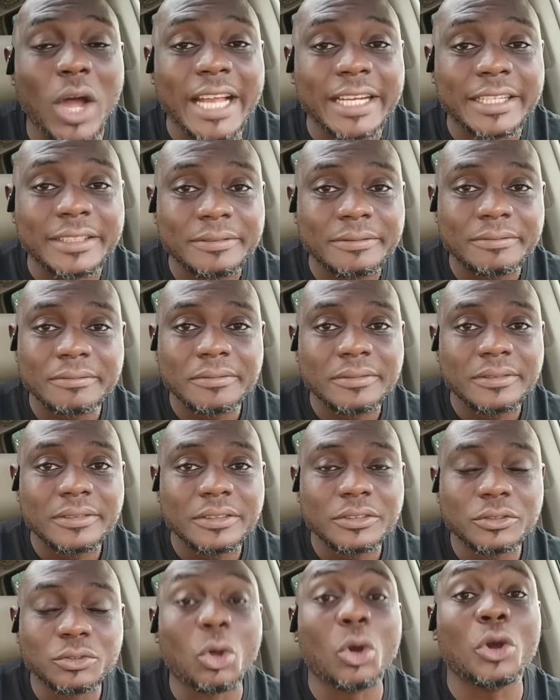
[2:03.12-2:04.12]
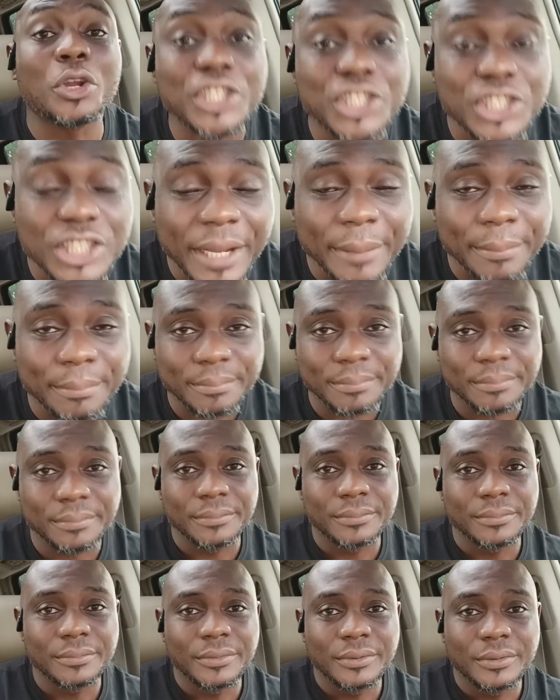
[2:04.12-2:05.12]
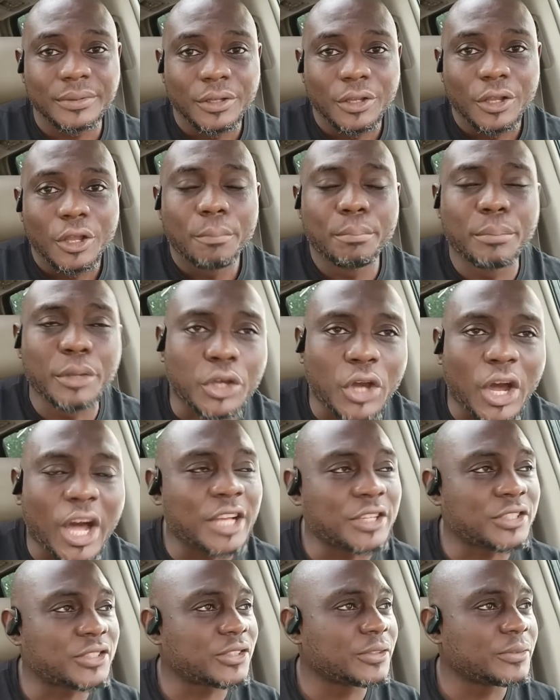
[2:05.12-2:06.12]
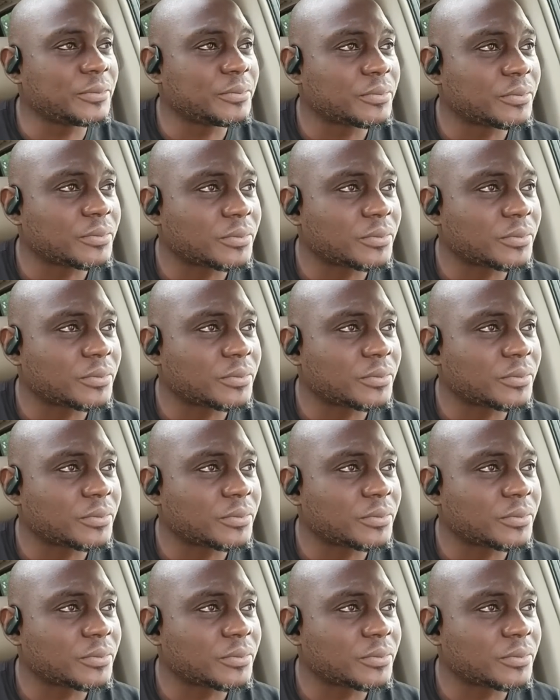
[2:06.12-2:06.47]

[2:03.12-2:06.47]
one, no reach them. Because